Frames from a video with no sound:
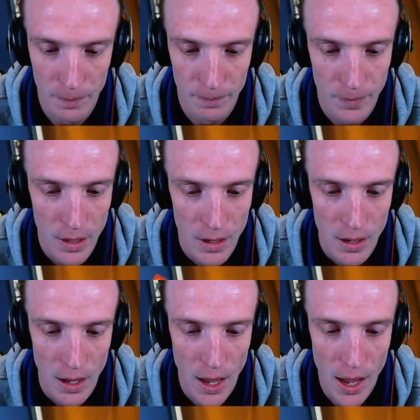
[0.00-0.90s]

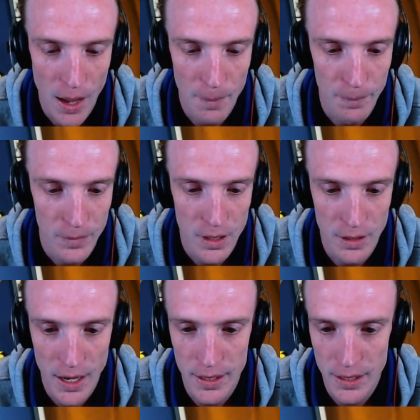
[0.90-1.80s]
So
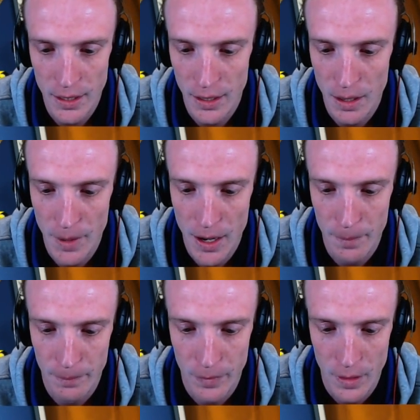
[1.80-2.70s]
Diancie can come out
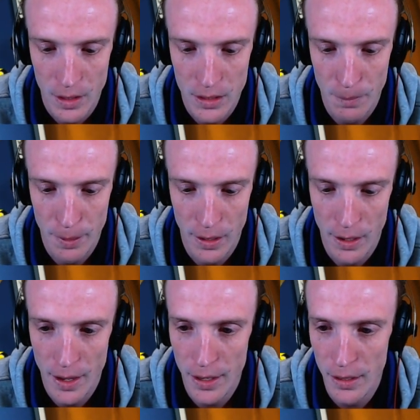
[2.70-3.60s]
to
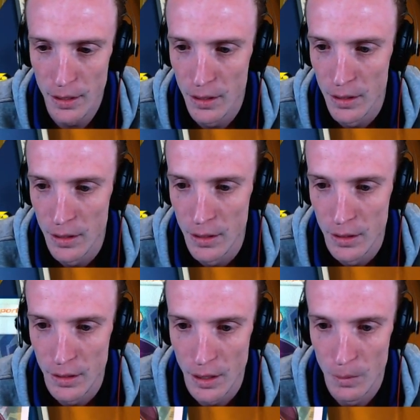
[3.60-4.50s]
play.
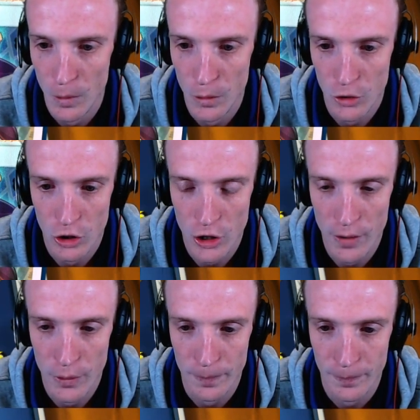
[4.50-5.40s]
Then we'll just
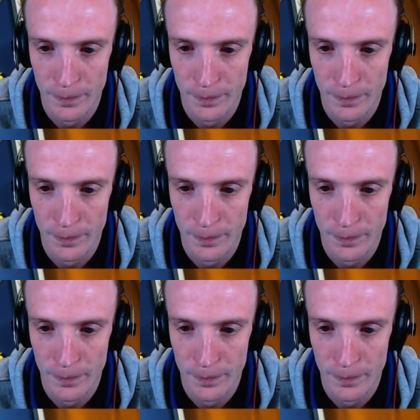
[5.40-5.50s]
shuffle.